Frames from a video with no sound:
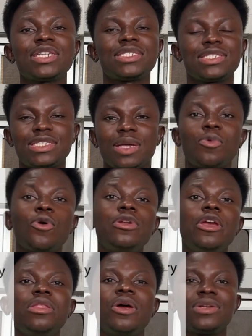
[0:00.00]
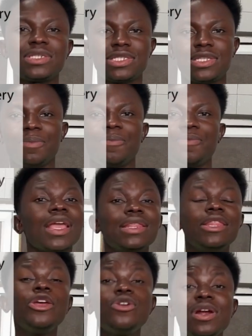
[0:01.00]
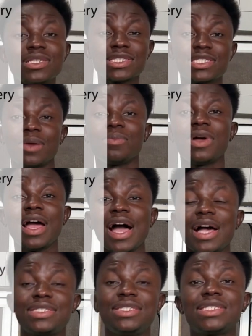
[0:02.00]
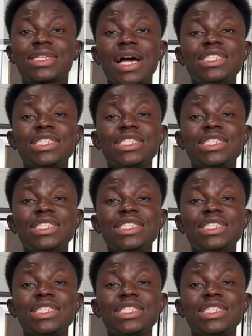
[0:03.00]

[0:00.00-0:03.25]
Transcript: system or the urinary system. The urinary system, as discussed